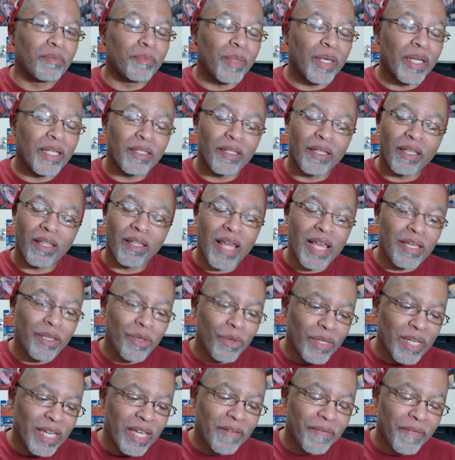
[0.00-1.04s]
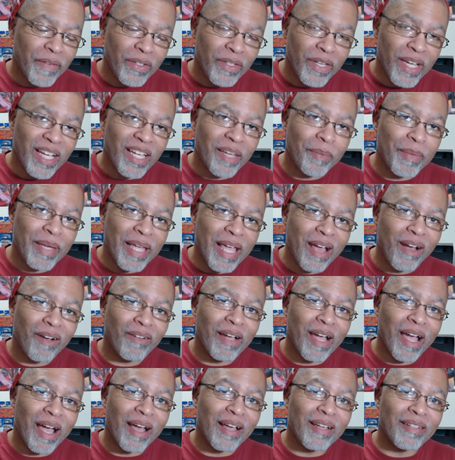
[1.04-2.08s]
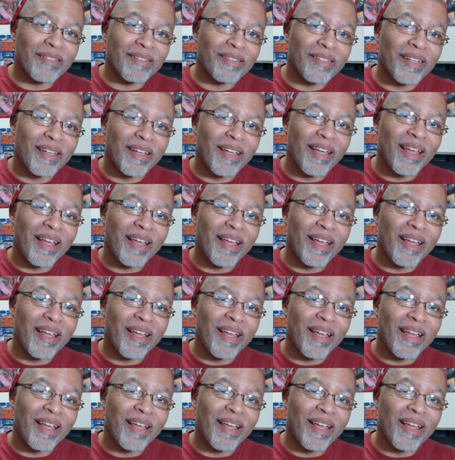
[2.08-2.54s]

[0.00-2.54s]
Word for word: But thank you again for checking me out, guys.